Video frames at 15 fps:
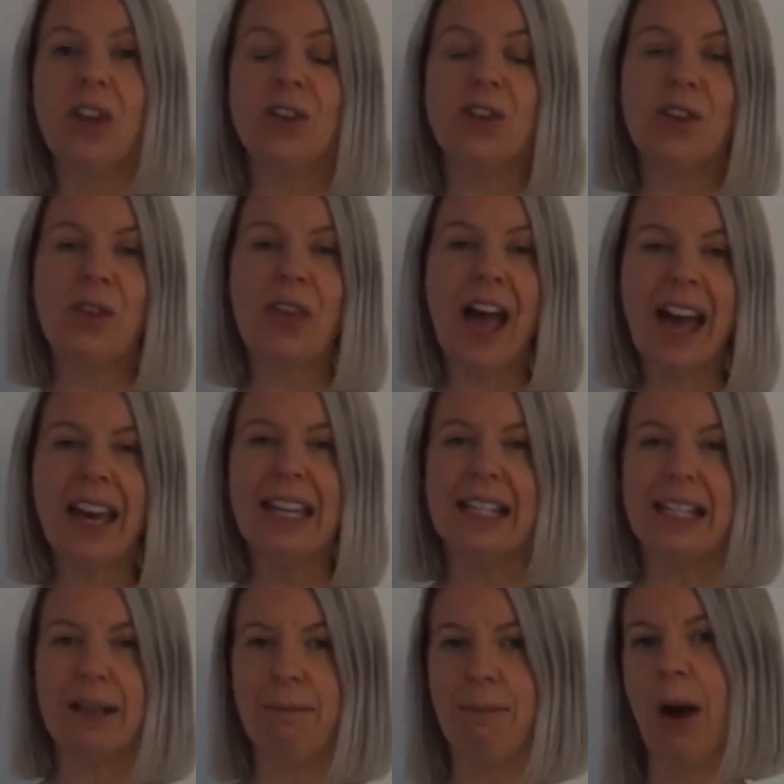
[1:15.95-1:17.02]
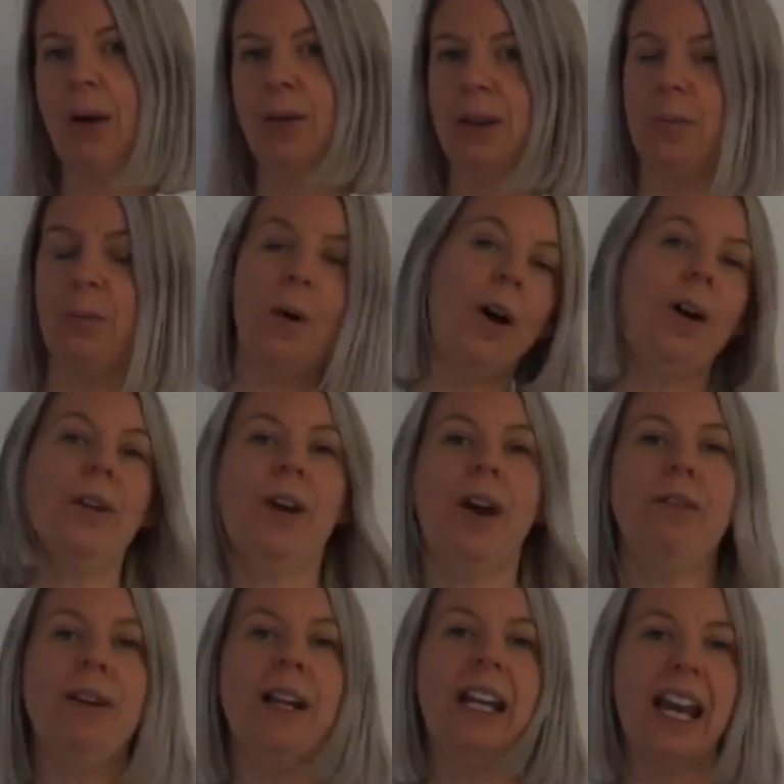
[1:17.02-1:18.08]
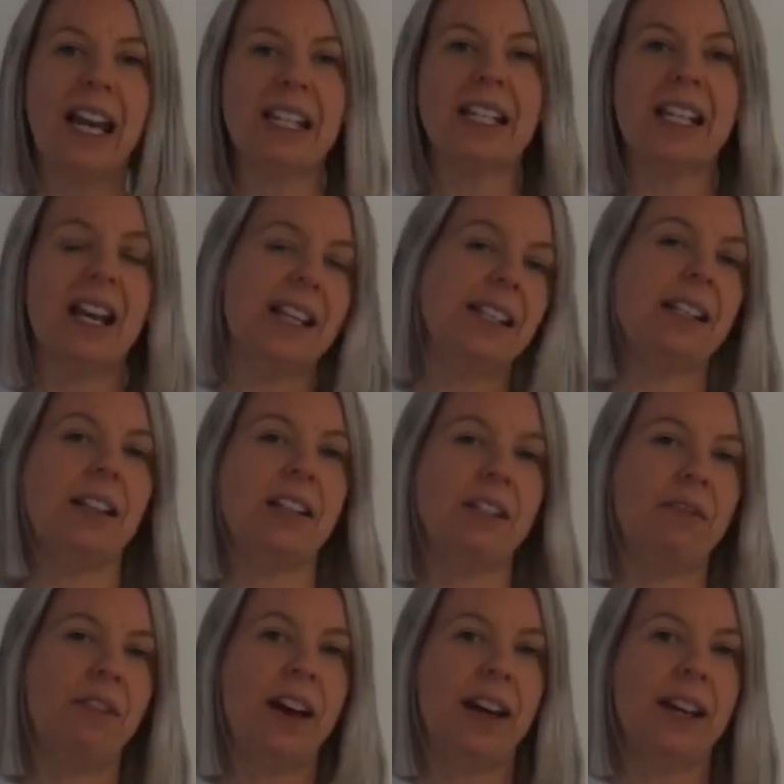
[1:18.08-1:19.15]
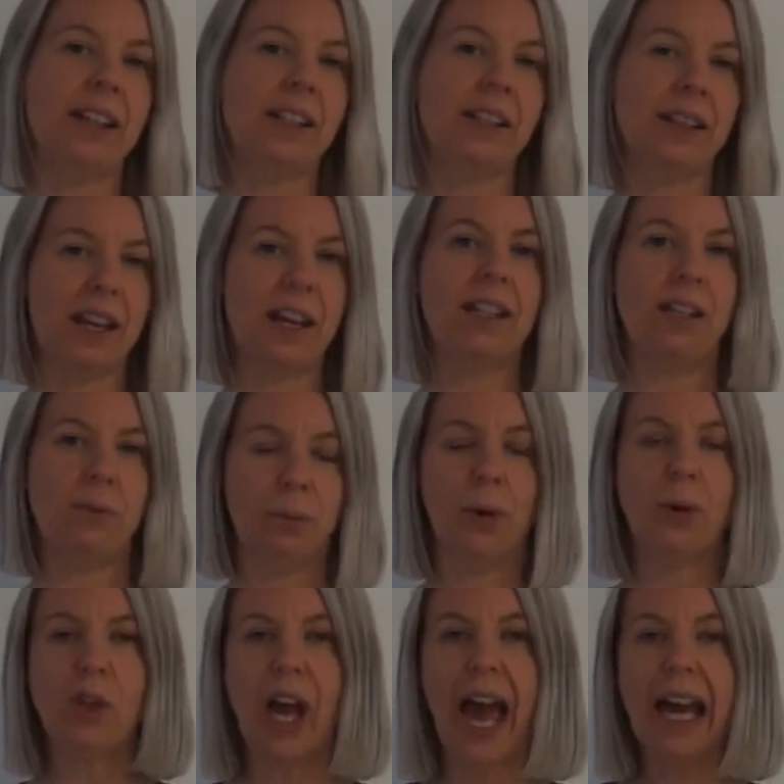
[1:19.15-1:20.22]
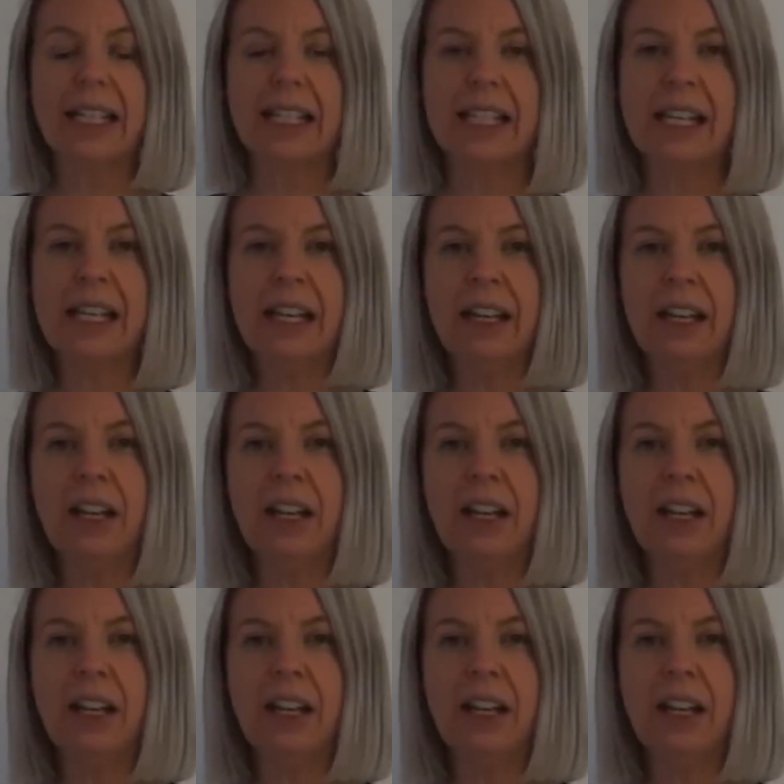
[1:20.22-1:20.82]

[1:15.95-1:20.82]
So that is component one, a really exciting devised theatre project.